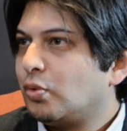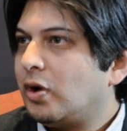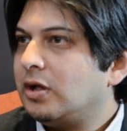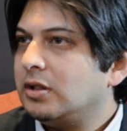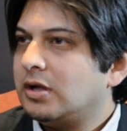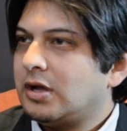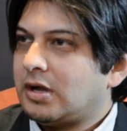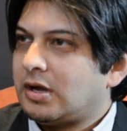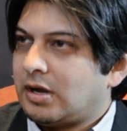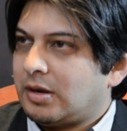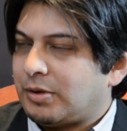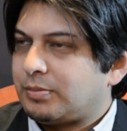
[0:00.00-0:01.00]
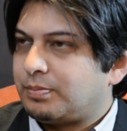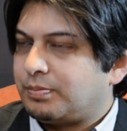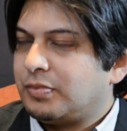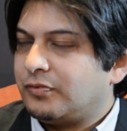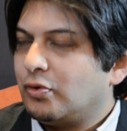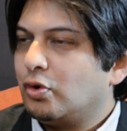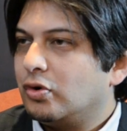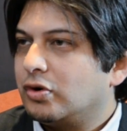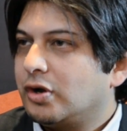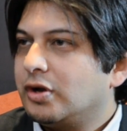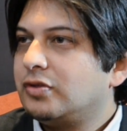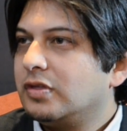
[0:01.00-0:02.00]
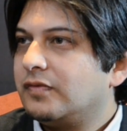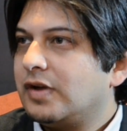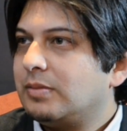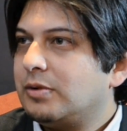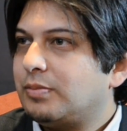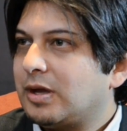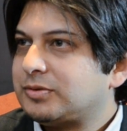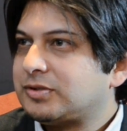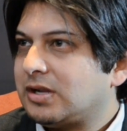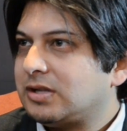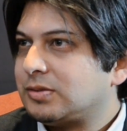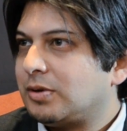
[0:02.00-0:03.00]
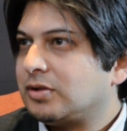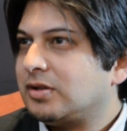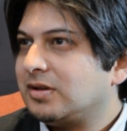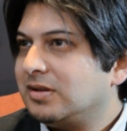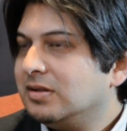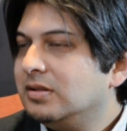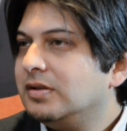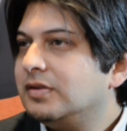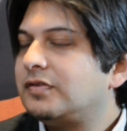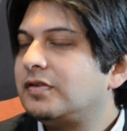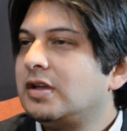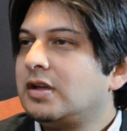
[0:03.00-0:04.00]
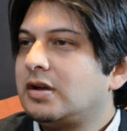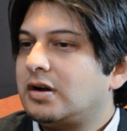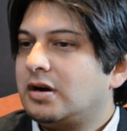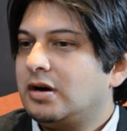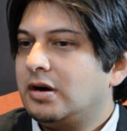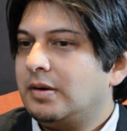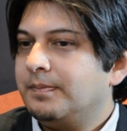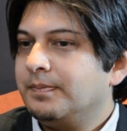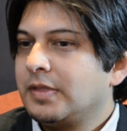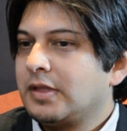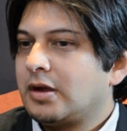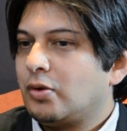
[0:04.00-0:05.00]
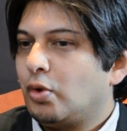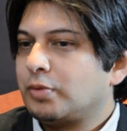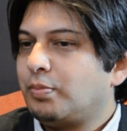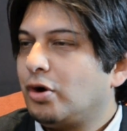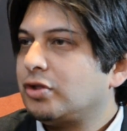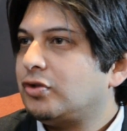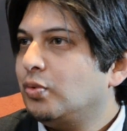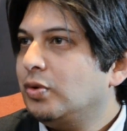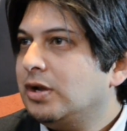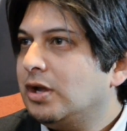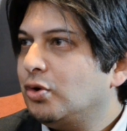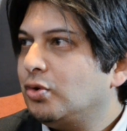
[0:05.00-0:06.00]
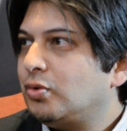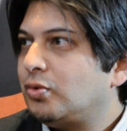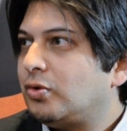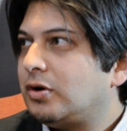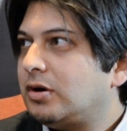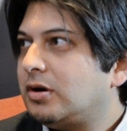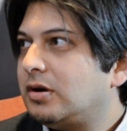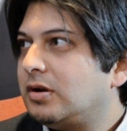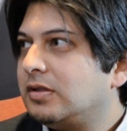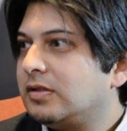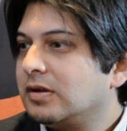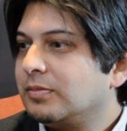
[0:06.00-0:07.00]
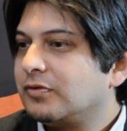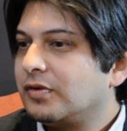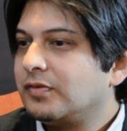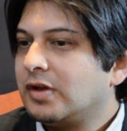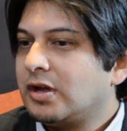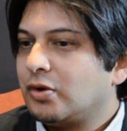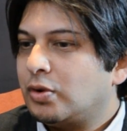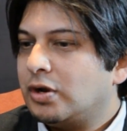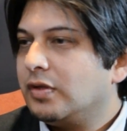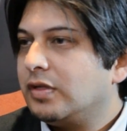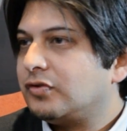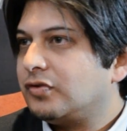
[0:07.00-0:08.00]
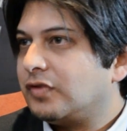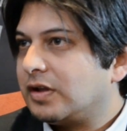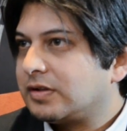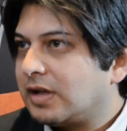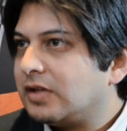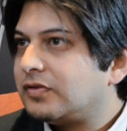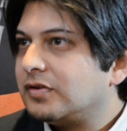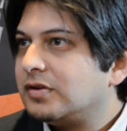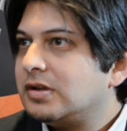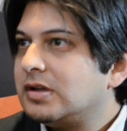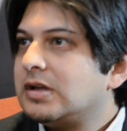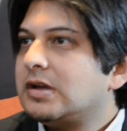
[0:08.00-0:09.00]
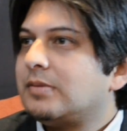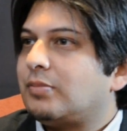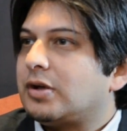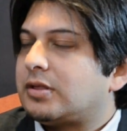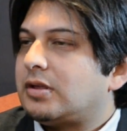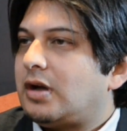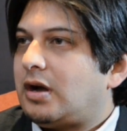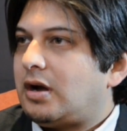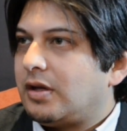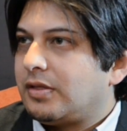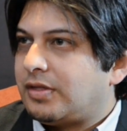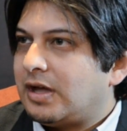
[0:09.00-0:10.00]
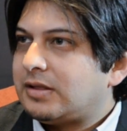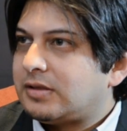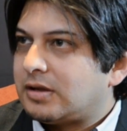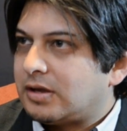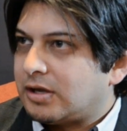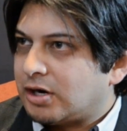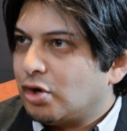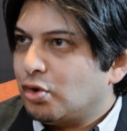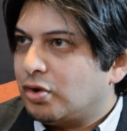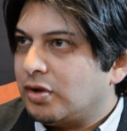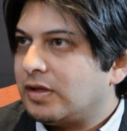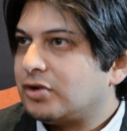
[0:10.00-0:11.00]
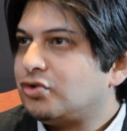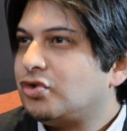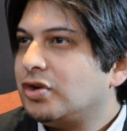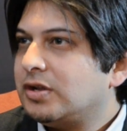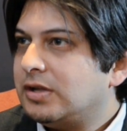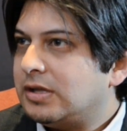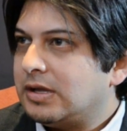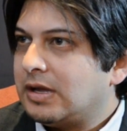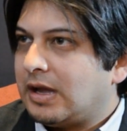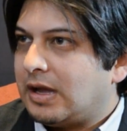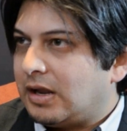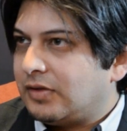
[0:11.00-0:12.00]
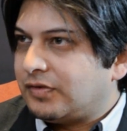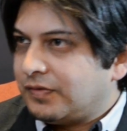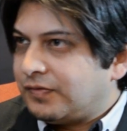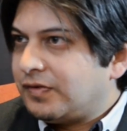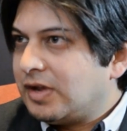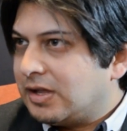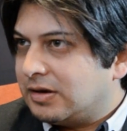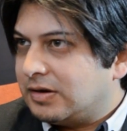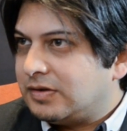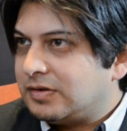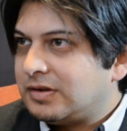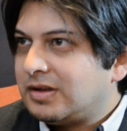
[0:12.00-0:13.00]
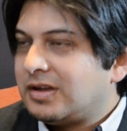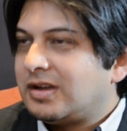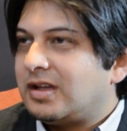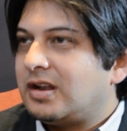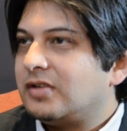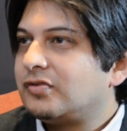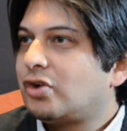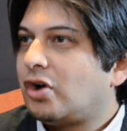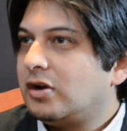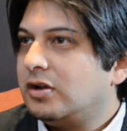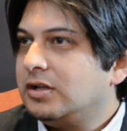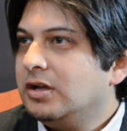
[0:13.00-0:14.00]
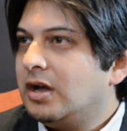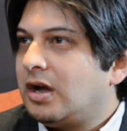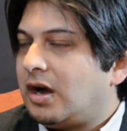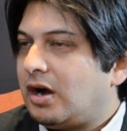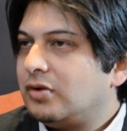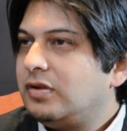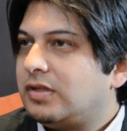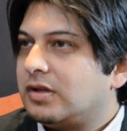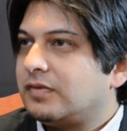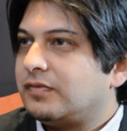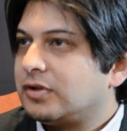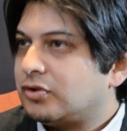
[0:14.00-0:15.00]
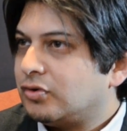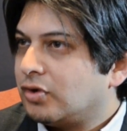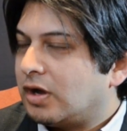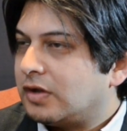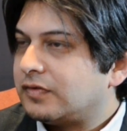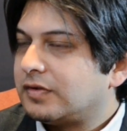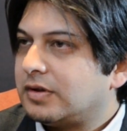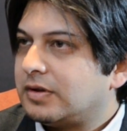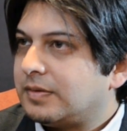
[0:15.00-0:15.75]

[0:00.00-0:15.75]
a while. But before going to the family, perhaps tell us about her illness. What part do we know in terms of, we know that she's had cancer, but that road and that journey, and as a friend and as a colleague, how did that affect you guys?